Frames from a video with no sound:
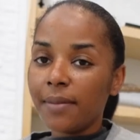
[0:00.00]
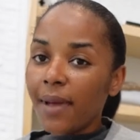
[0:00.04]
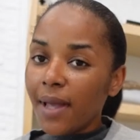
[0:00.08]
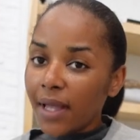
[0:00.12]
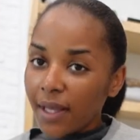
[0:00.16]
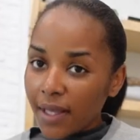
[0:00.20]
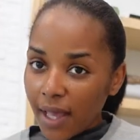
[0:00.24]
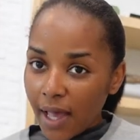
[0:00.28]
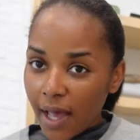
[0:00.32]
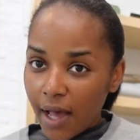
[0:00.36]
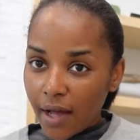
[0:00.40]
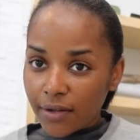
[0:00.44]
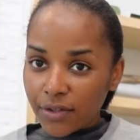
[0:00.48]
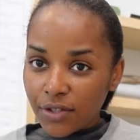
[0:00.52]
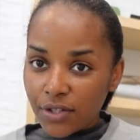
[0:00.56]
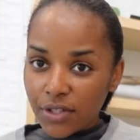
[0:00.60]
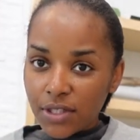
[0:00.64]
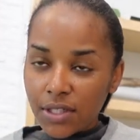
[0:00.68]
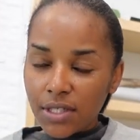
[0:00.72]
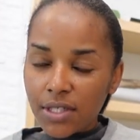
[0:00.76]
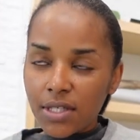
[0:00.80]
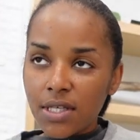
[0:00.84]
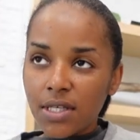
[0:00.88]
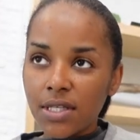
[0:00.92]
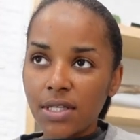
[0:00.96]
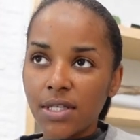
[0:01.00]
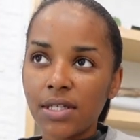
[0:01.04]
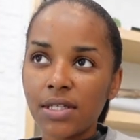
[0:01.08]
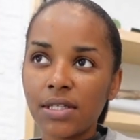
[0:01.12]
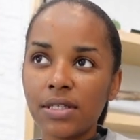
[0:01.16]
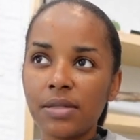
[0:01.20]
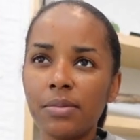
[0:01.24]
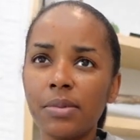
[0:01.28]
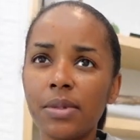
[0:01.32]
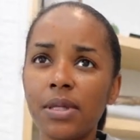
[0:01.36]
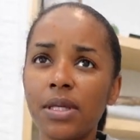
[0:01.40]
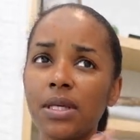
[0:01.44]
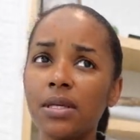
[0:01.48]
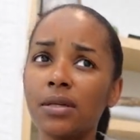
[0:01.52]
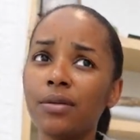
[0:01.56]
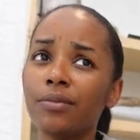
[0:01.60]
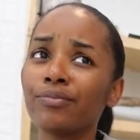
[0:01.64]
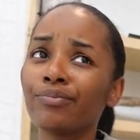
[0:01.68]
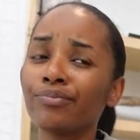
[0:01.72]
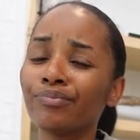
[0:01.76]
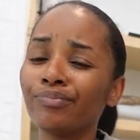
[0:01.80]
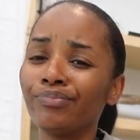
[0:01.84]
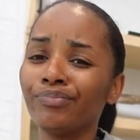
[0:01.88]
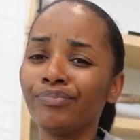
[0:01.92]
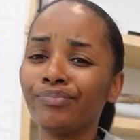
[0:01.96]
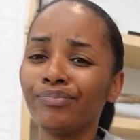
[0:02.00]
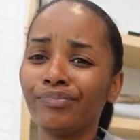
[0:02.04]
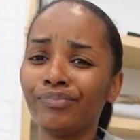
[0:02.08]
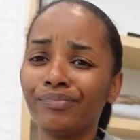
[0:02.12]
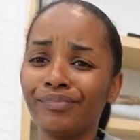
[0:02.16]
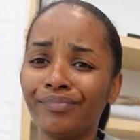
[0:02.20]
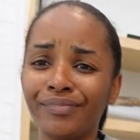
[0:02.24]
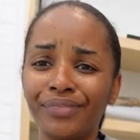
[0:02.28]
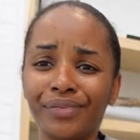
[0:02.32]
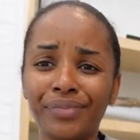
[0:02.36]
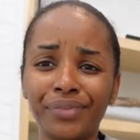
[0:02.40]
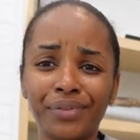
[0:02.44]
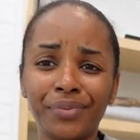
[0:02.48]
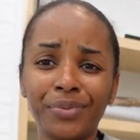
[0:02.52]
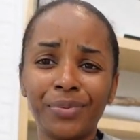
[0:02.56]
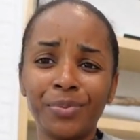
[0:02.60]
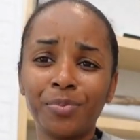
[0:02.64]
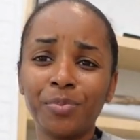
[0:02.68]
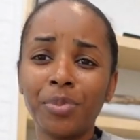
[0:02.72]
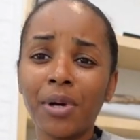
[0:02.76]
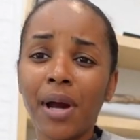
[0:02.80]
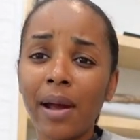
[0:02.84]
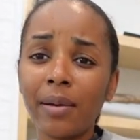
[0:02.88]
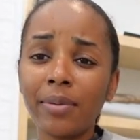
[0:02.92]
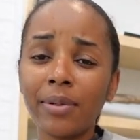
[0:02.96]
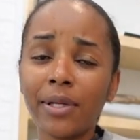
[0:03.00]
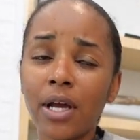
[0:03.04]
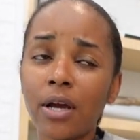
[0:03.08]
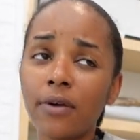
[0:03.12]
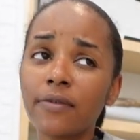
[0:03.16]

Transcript: my couches. It's been probably